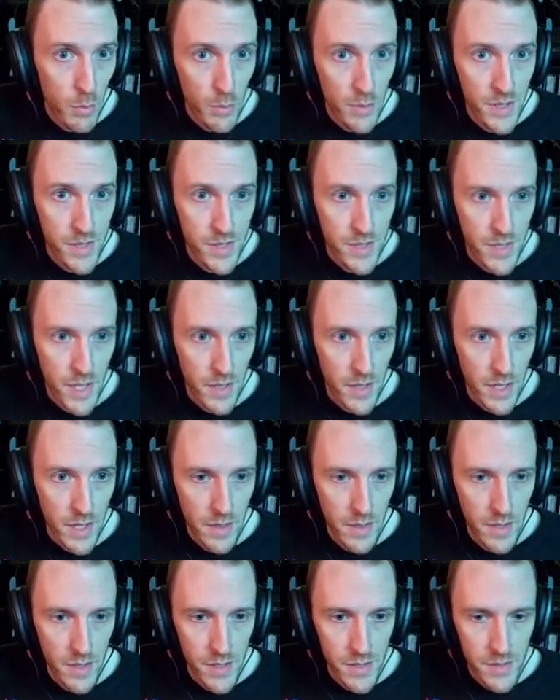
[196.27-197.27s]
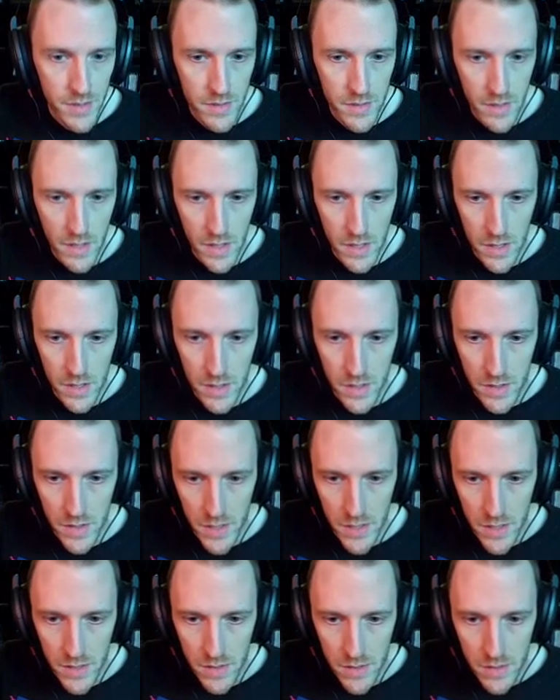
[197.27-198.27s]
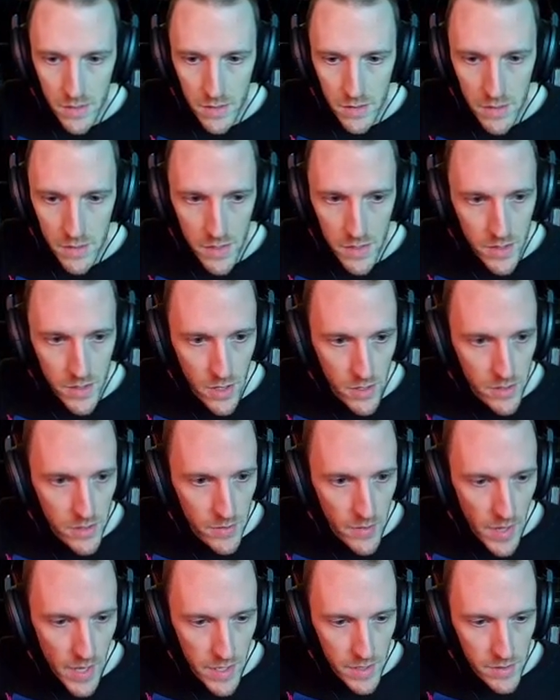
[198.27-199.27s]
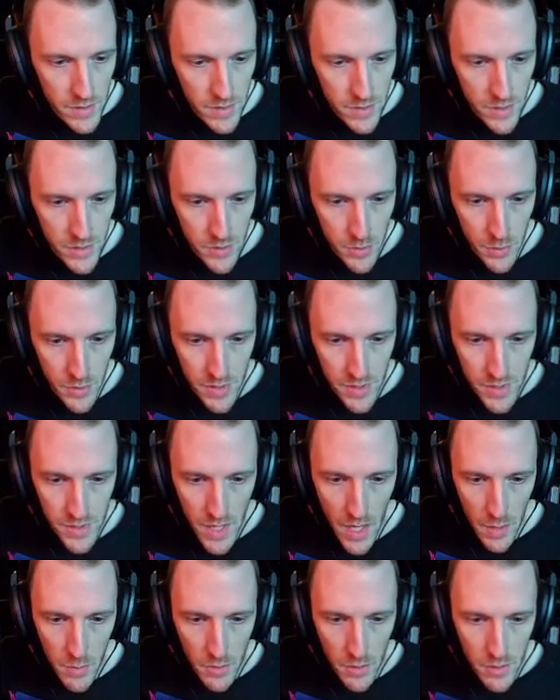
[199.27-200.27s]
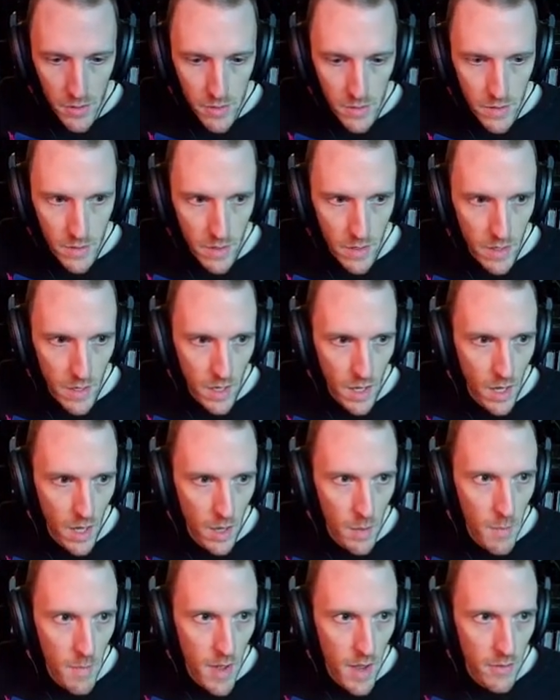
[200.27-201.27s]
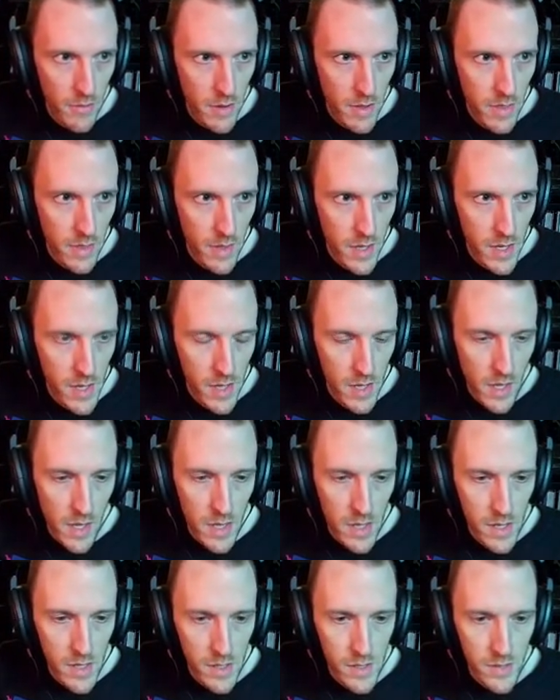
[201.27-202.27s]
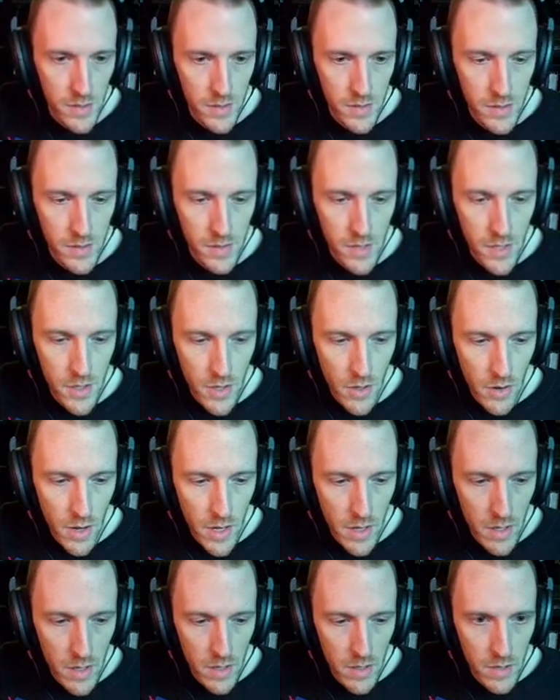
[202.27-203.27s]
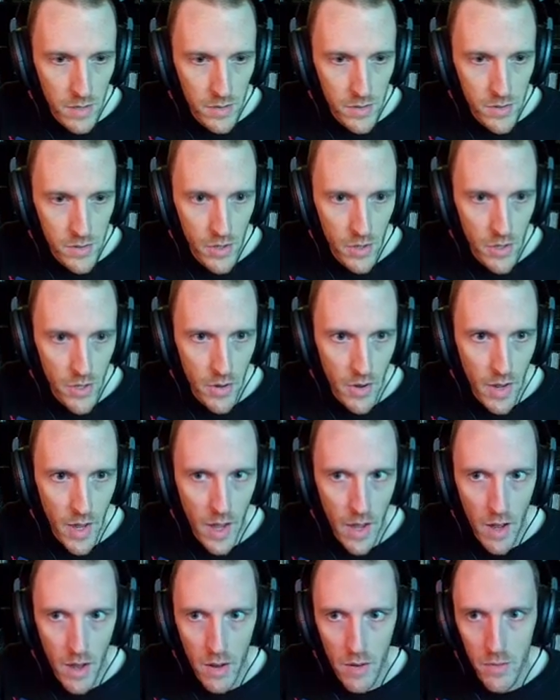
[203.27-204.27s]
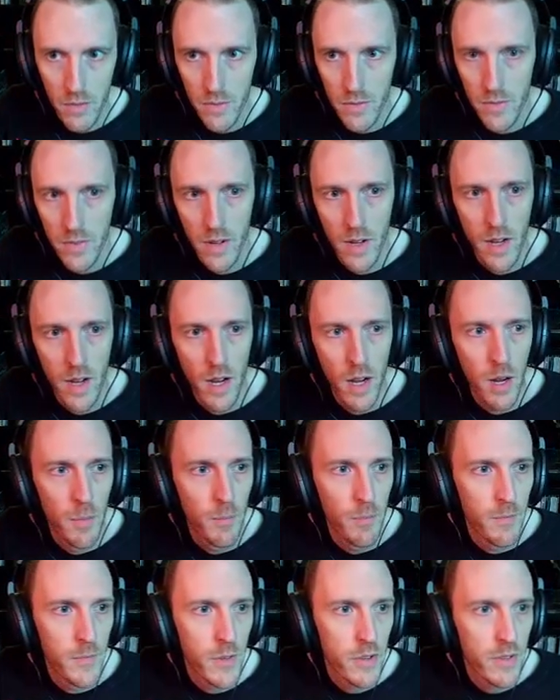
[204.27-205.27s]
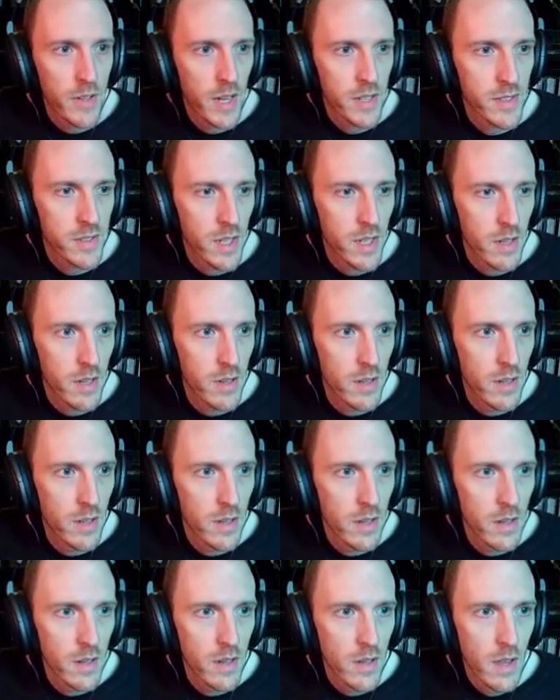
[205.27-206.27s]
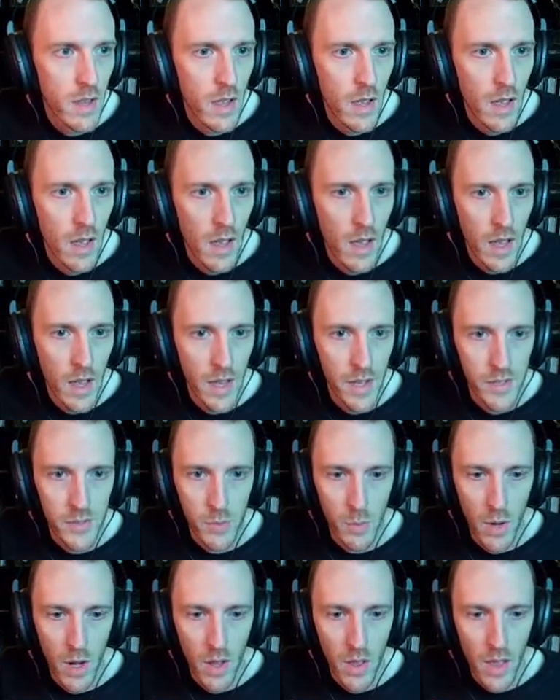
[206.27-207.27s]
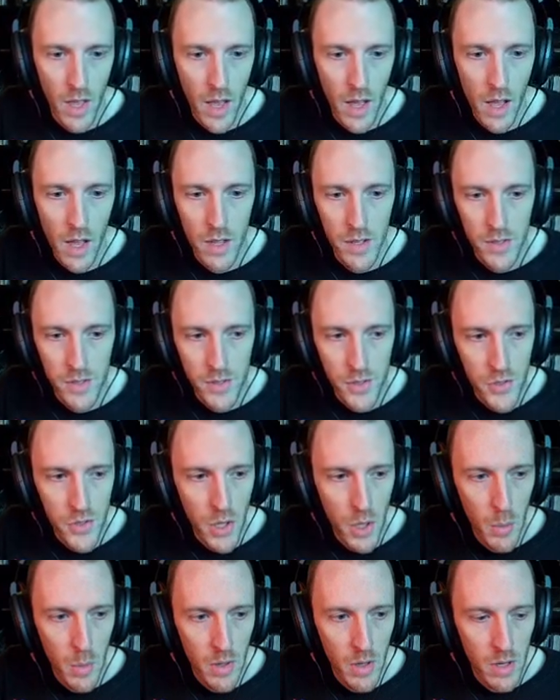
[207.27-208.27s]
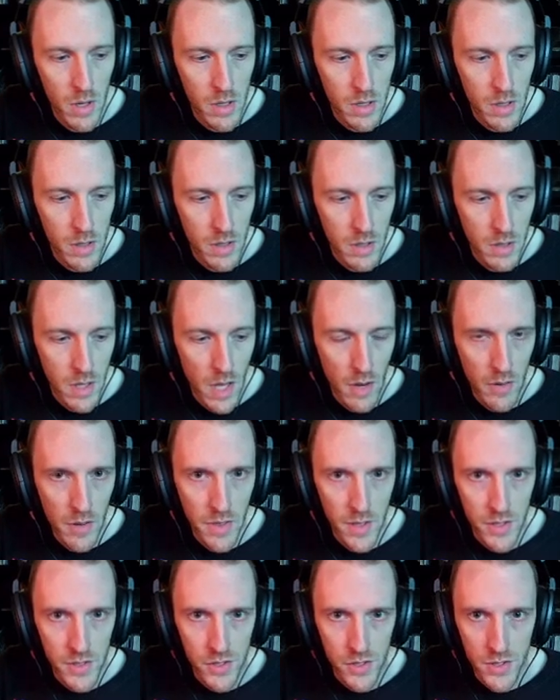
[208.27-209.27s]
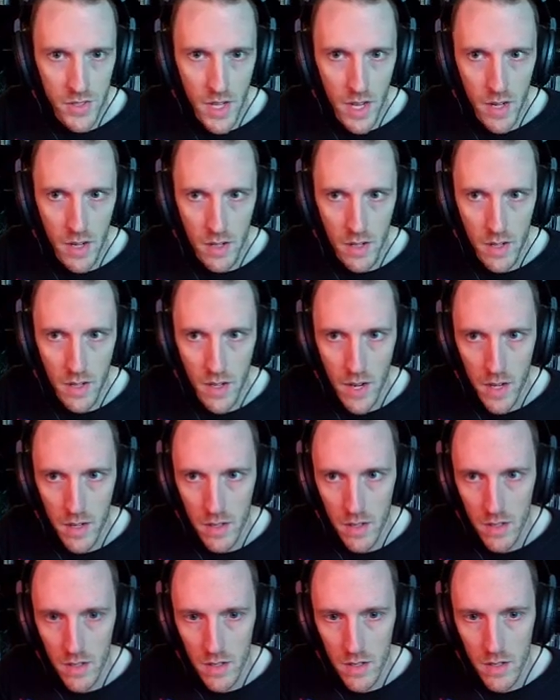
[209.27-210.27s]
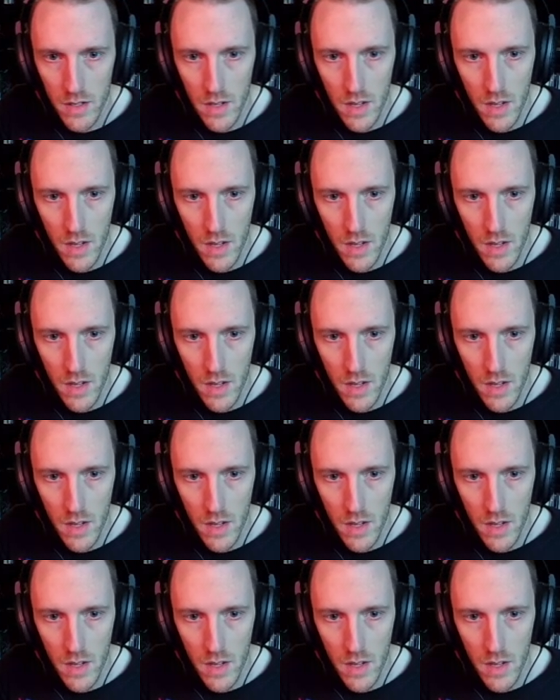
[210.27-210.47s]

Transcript: of reasons I like this is it's it starts fast, it's really stable, um, everything is integrated, so you have um, your text editor, as well as your terminal, everything's just kind of connected.